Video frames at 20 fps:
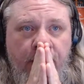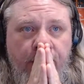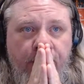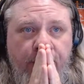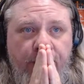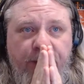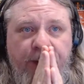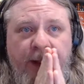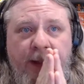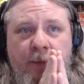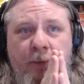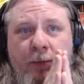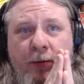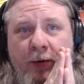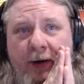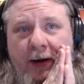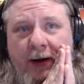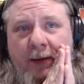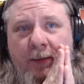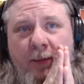that
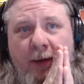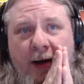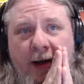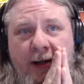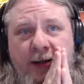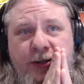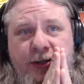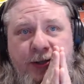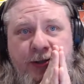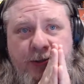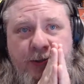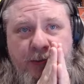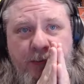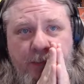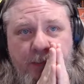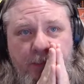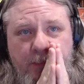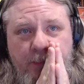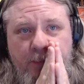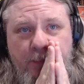pretty much,
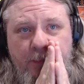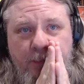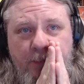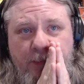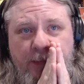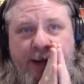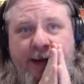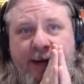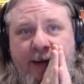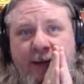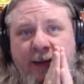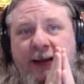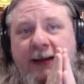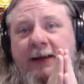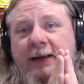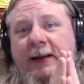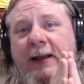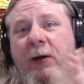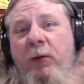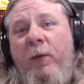
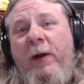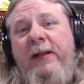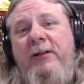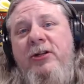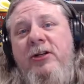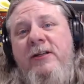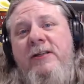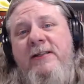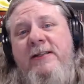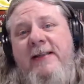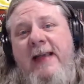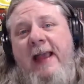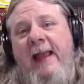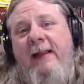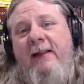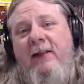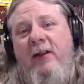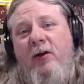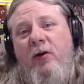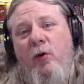can we just
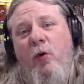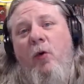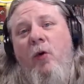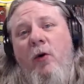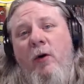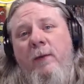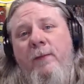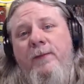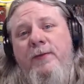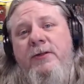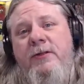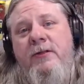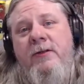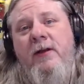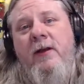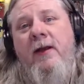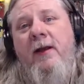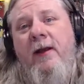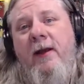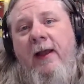take the corpse
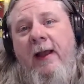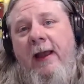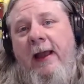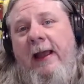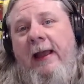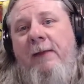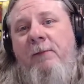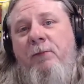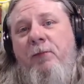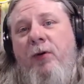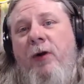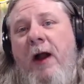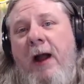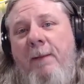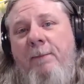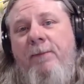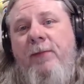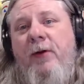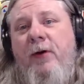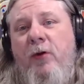and
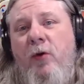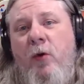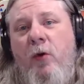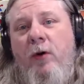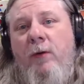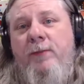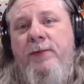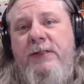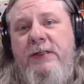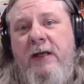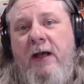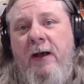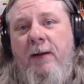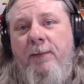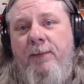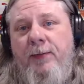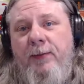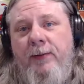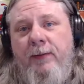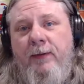prop the corpse
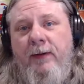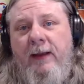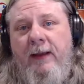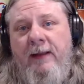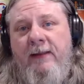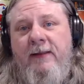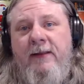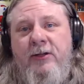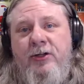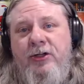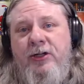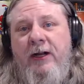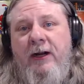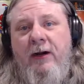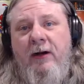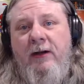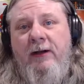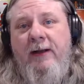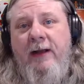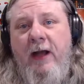up in the
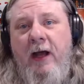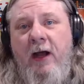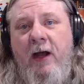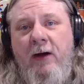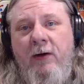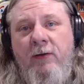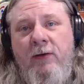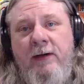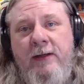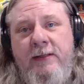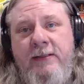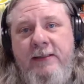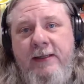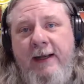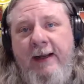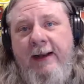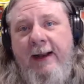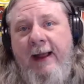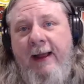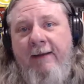chair in Congress
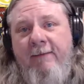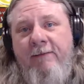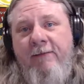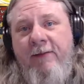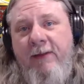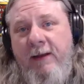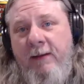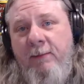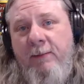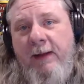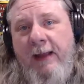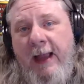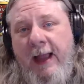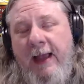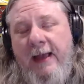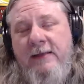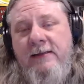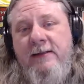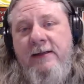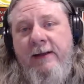and have them
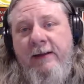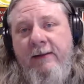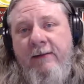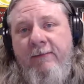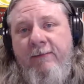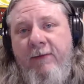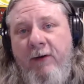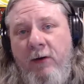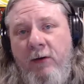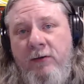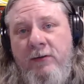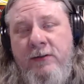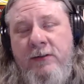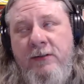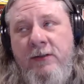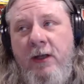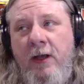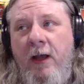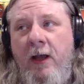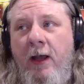casting the
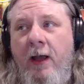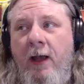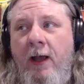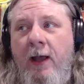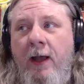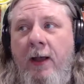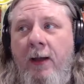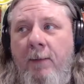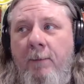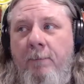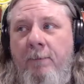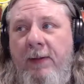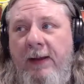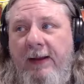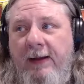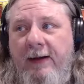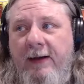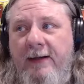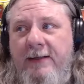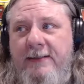votes?
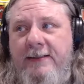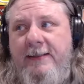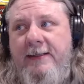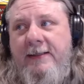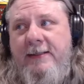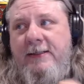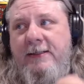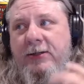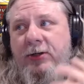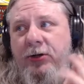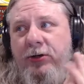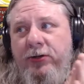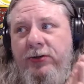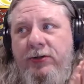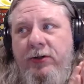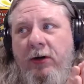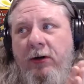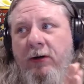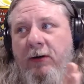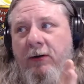Because this news
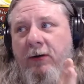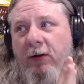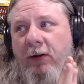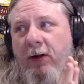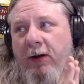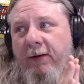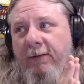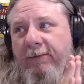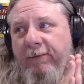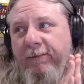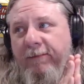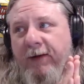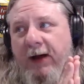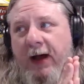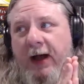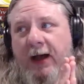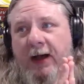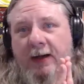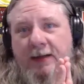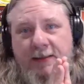article on
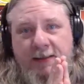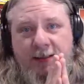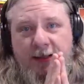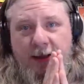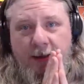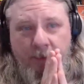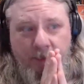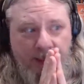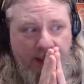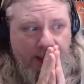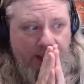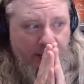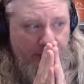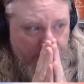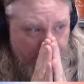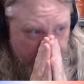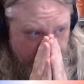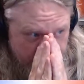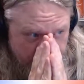Fox about